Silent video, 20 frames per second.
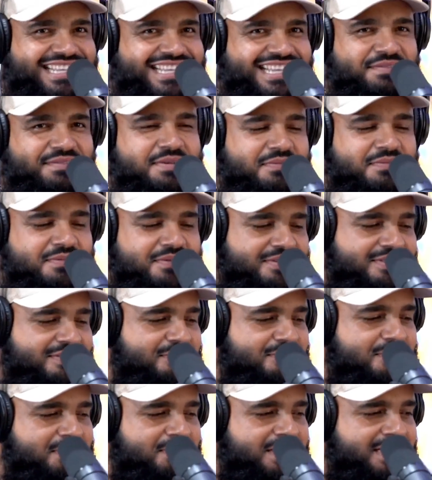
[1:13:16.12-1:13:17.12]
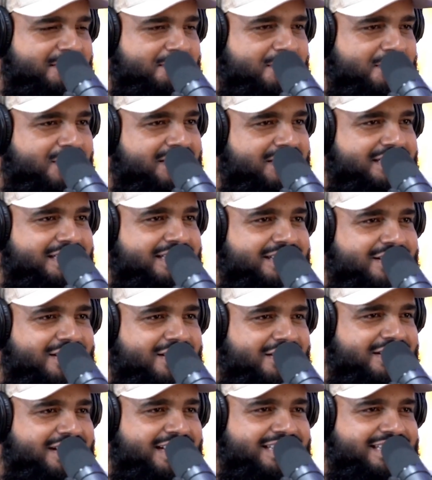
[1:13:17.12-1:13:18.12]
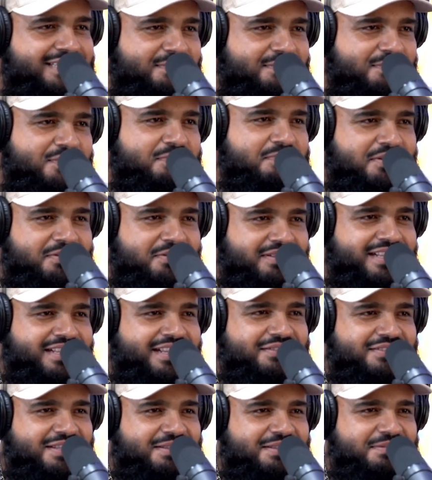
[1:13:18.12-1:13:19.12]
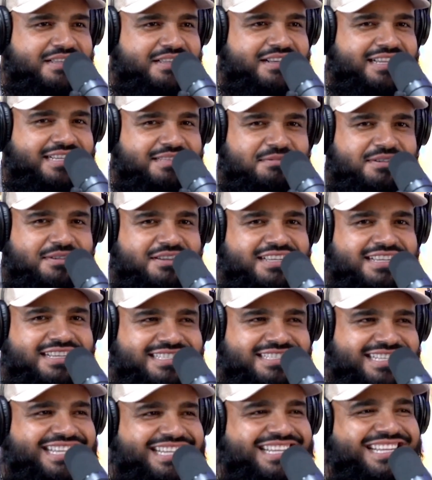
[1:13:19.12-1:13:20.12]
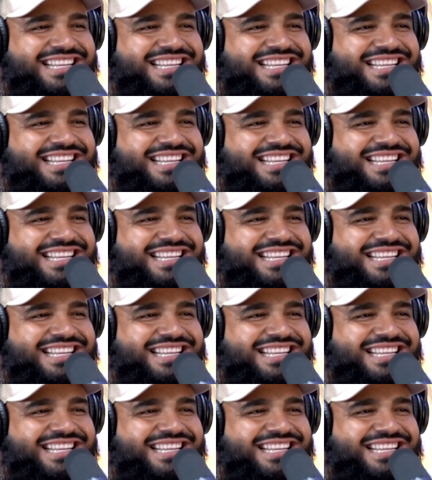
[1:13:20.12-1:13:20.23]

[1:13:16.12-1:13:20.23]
mean, we'll be in Mars and colonizing the moon, bro, like we talked in the last podcast.